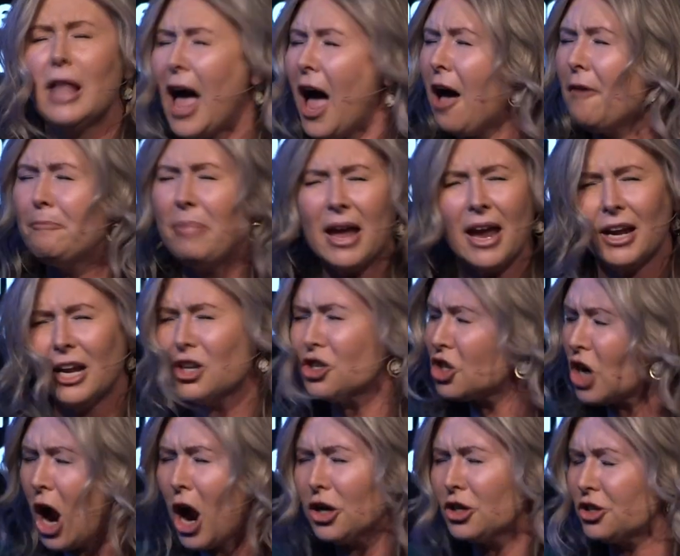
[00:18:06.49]
love being in
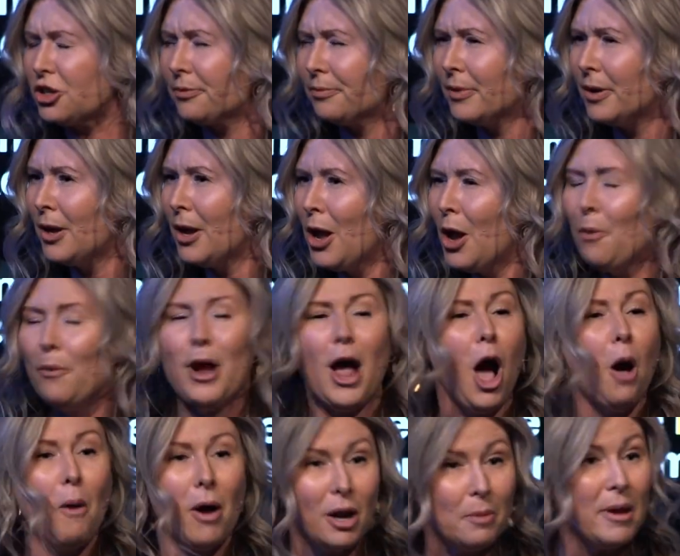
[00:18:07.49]
charge? We
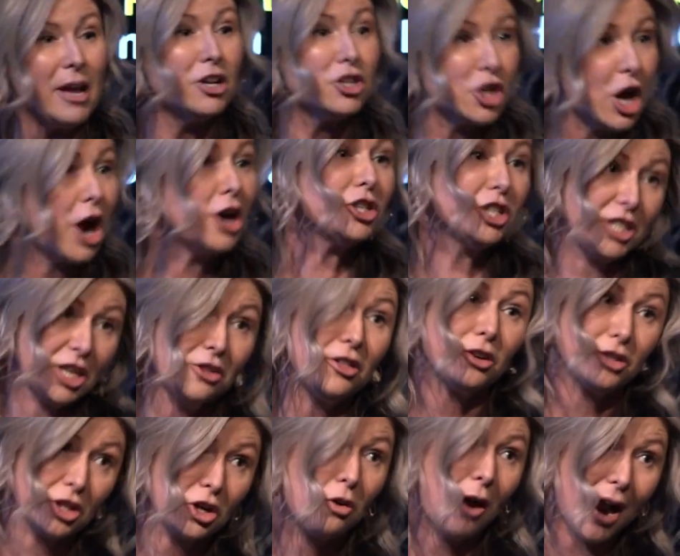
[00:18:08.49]
all want to be in charge until
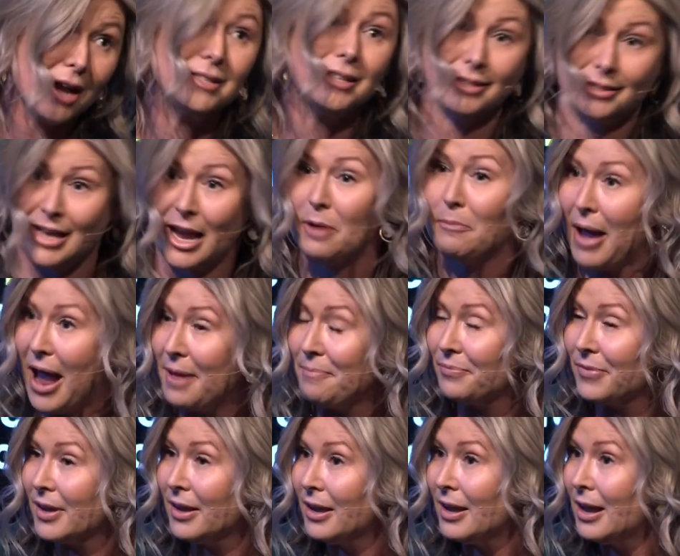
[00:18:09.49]
there's a crisis,
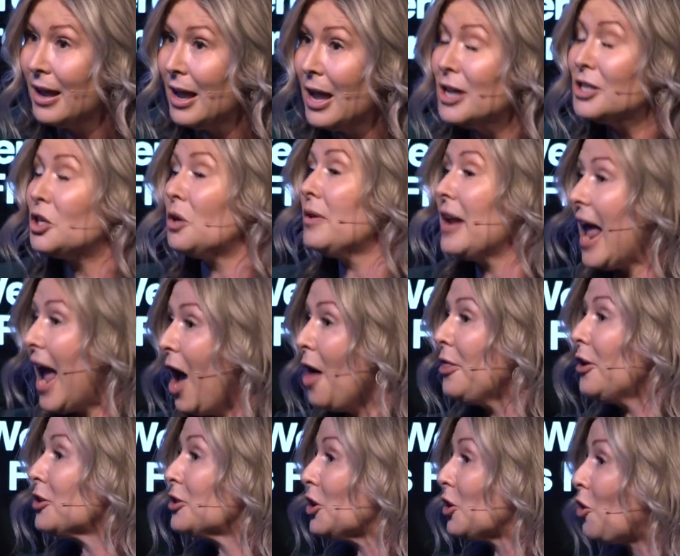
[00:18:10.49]
amen? So
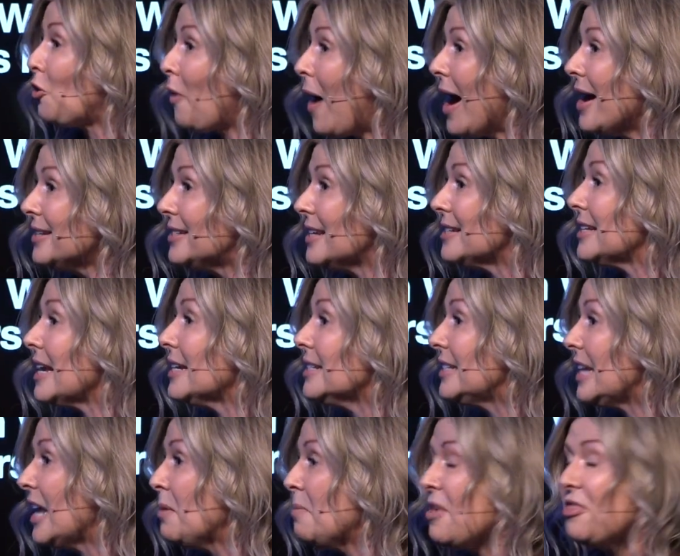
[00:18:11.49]
now there's a crisis,
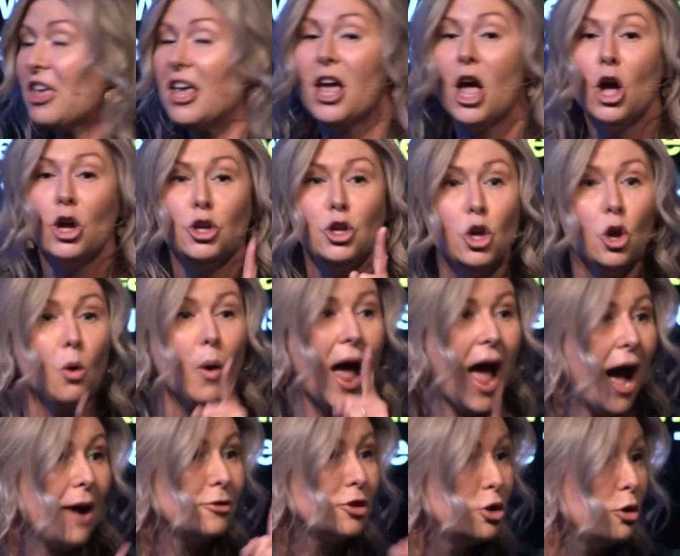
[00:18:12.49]
and Timothy, you
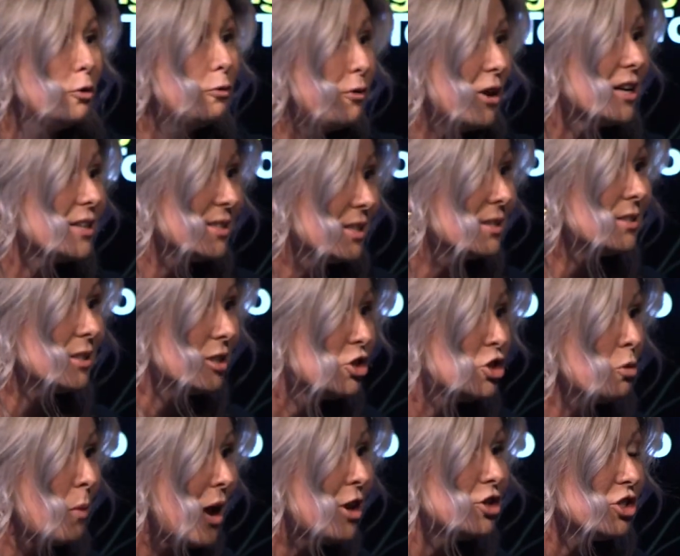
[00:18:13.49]
have to fix this
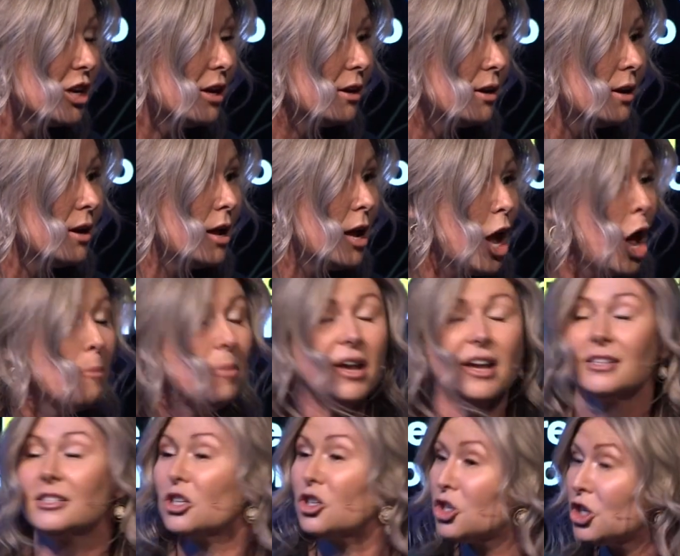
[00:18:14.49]
situation.
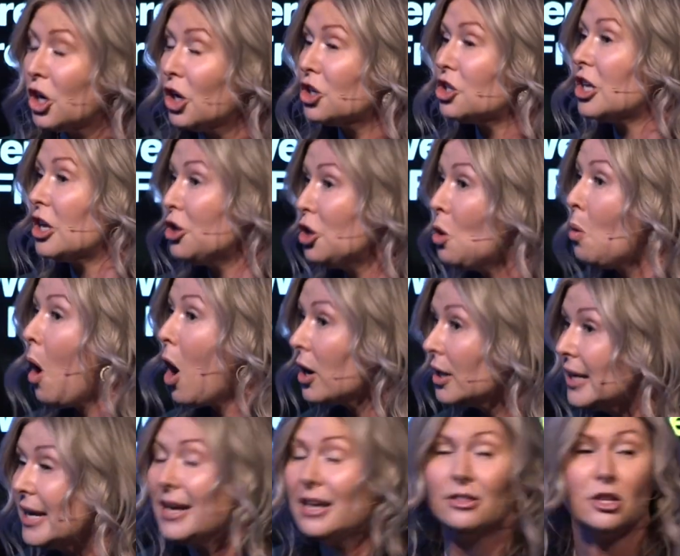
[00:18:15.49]
Because the church that you
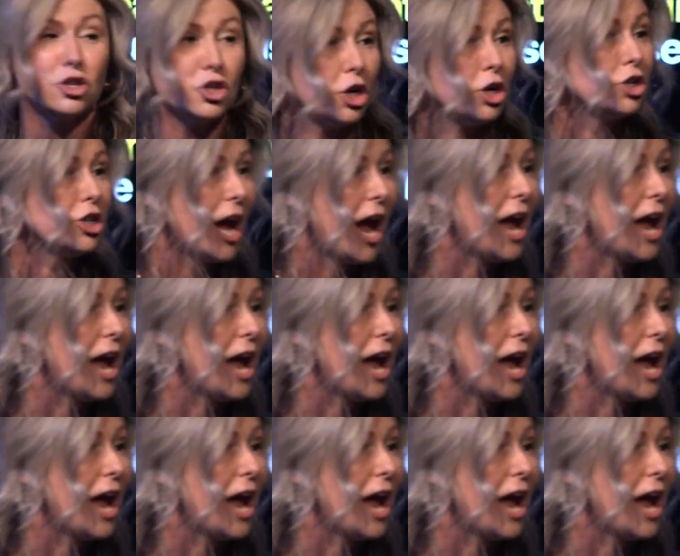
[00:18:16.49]
are leading, the church